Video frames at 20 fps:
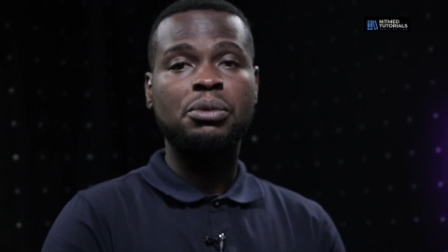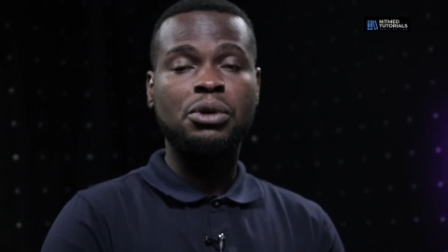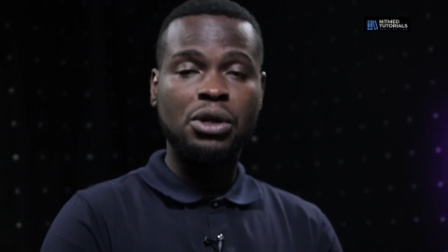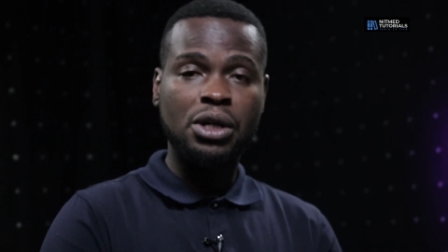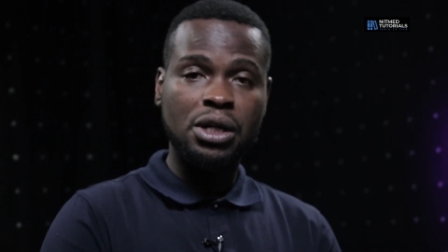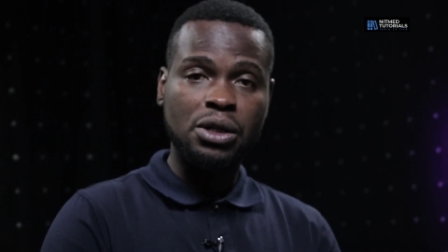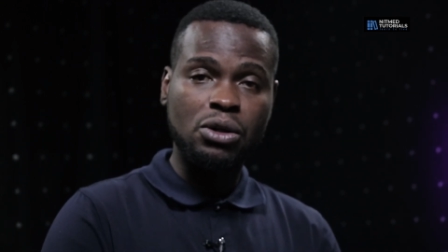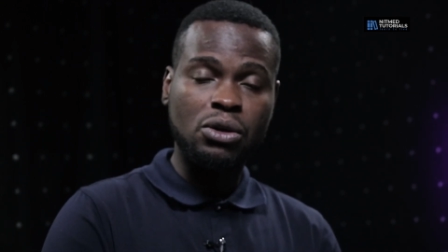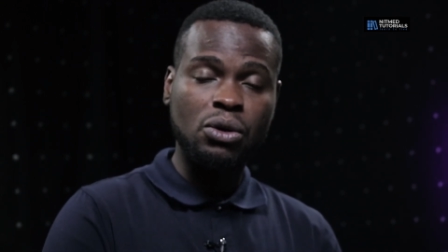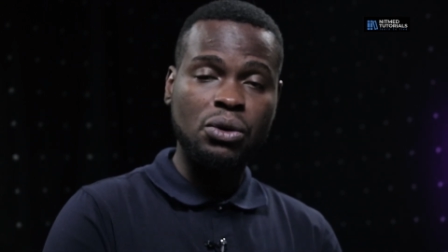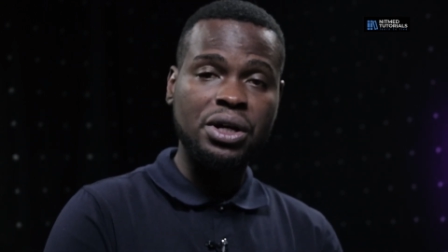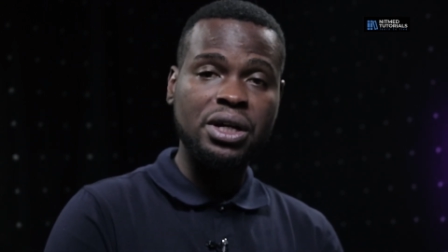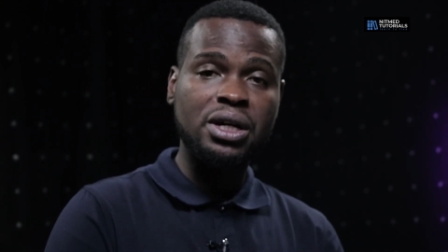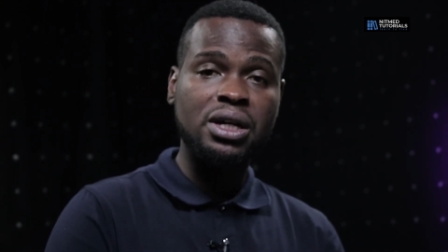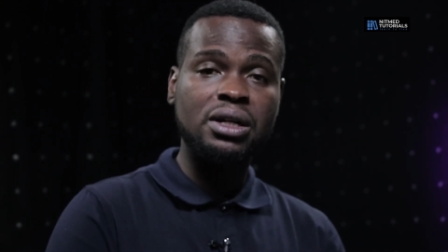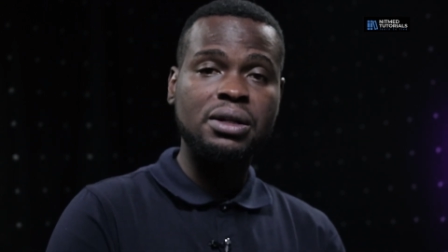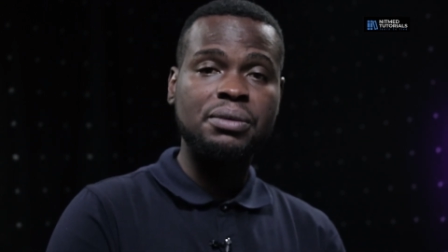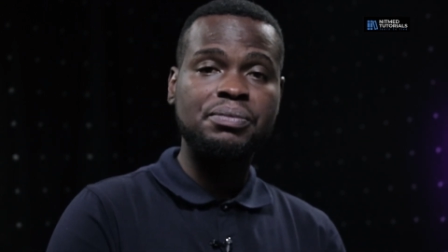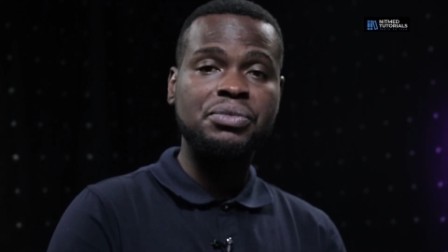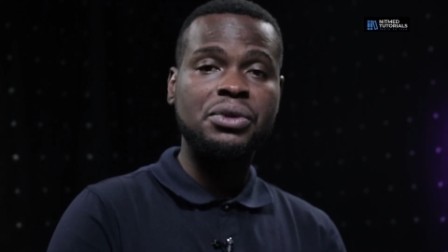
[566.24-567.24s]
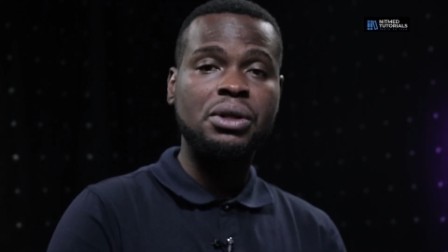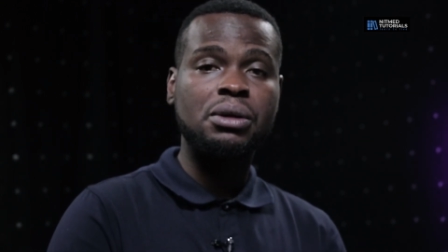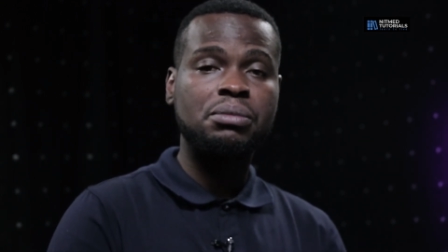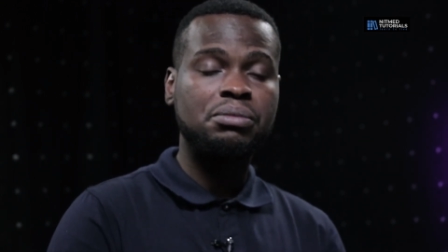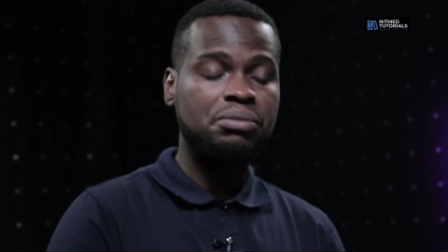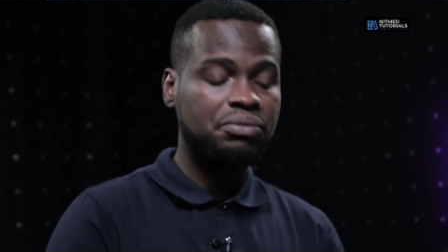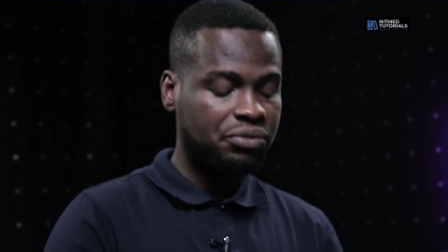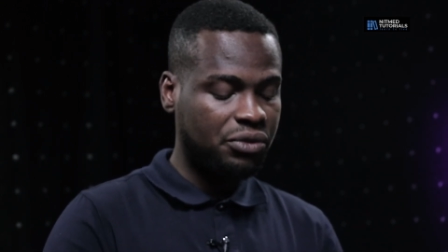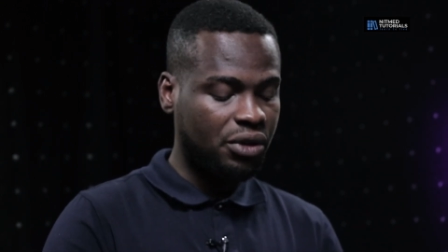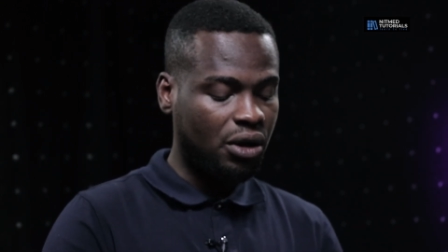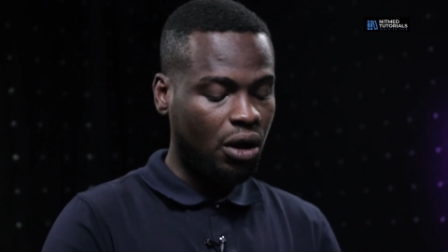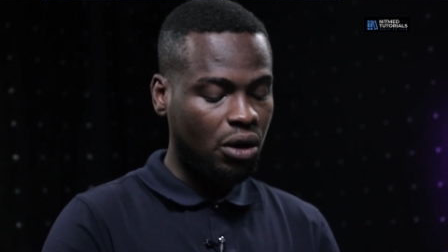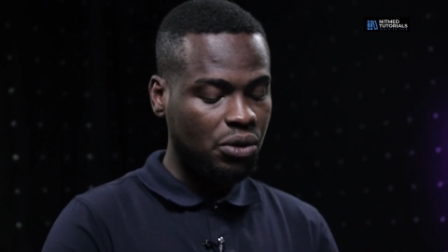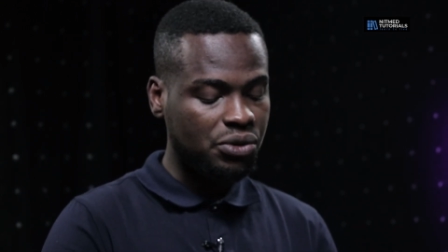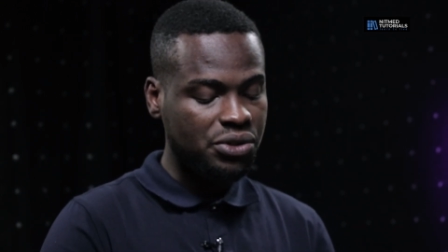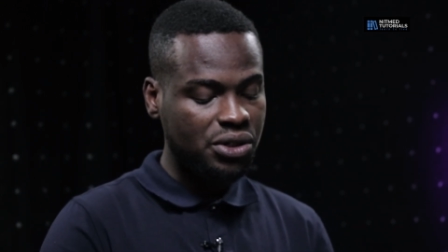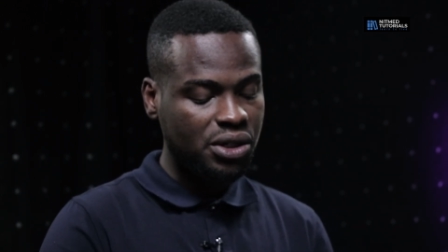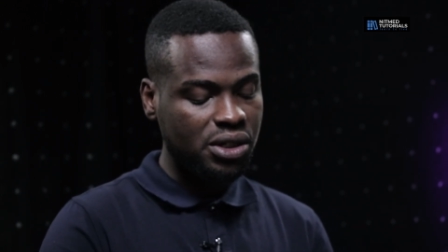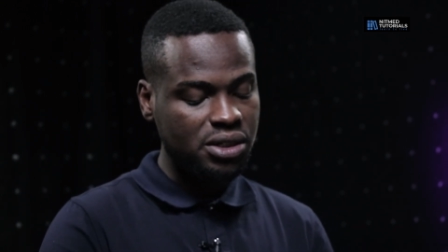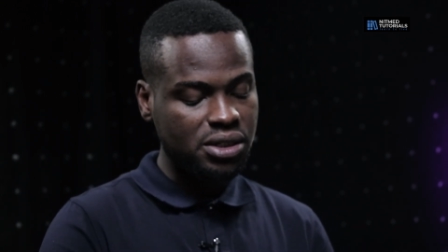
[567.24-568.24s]
In chronic
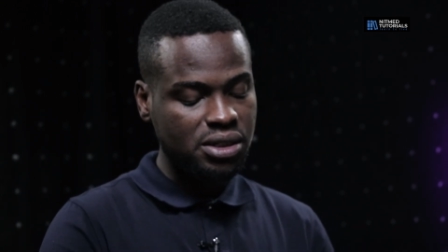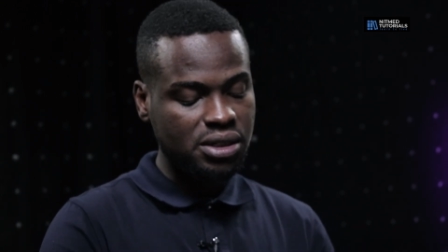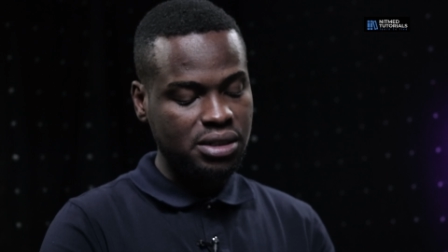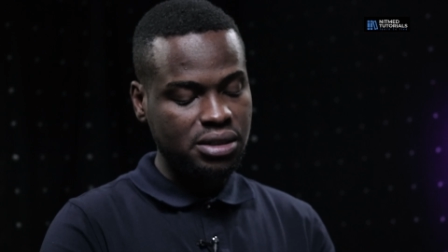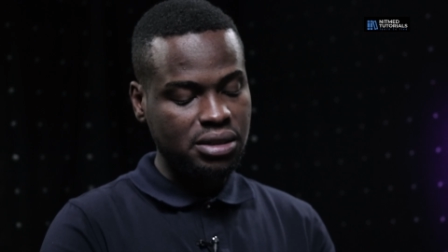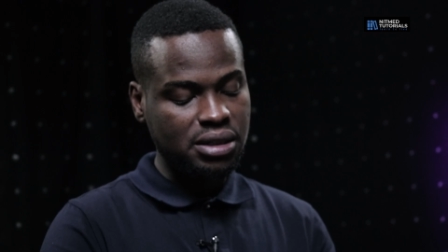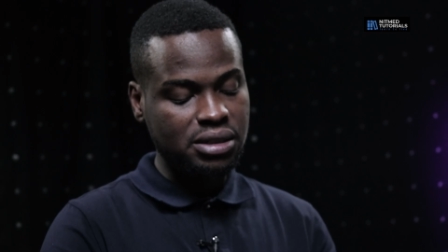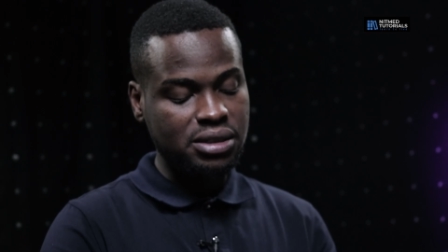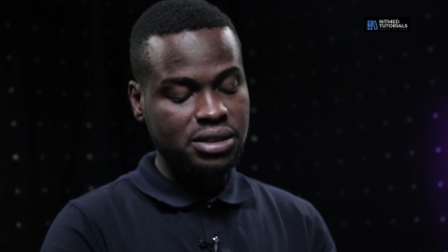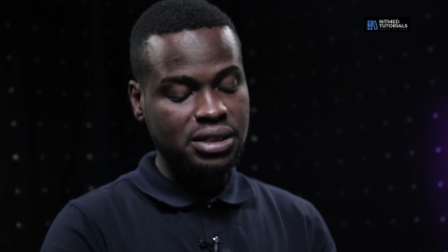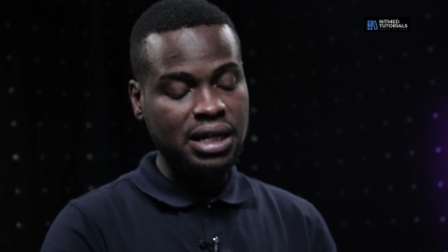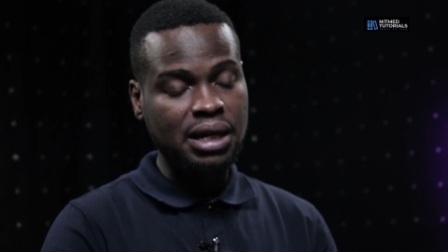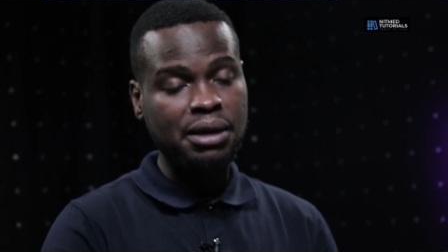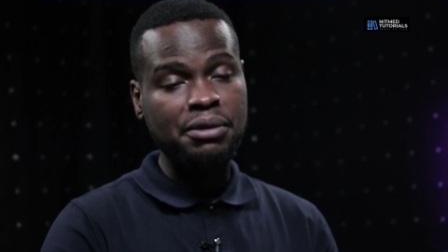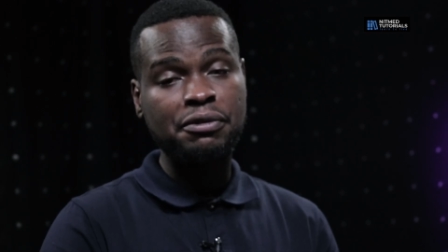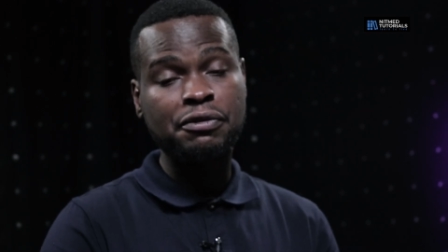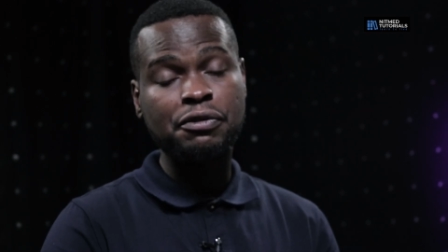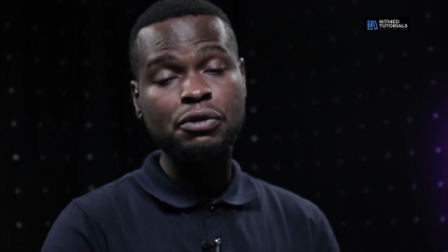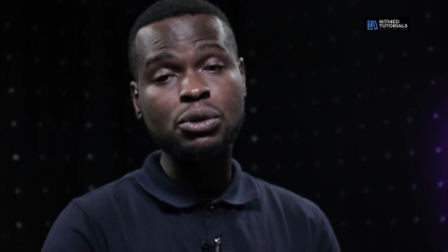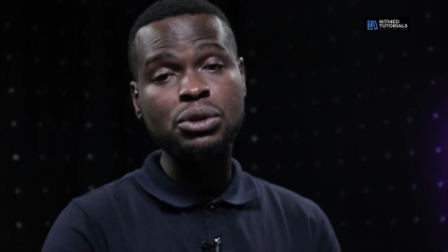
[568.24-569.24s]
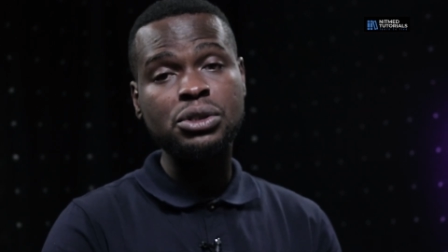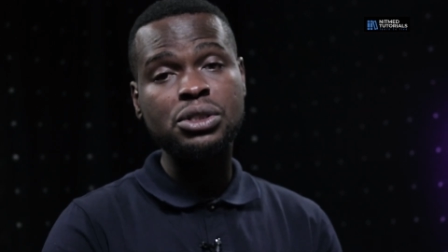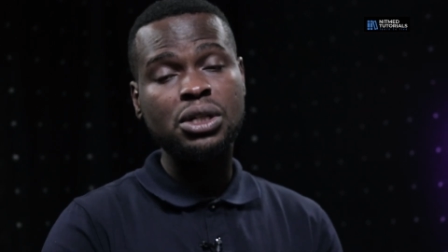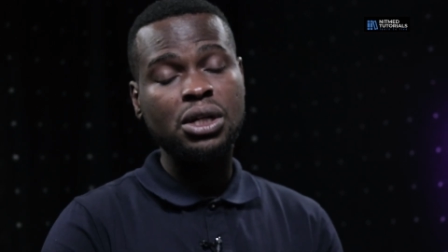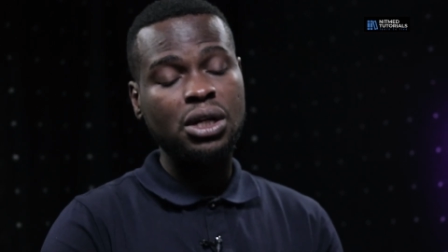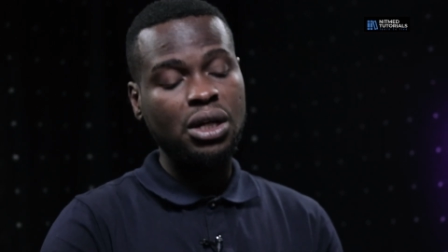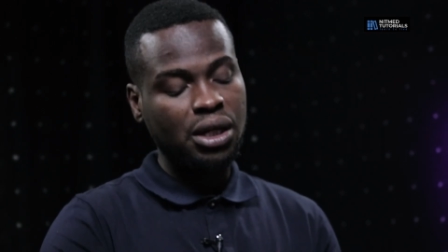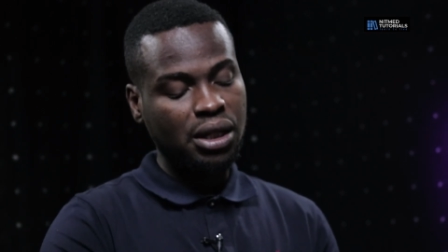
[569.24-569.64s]
ulcers, the foot,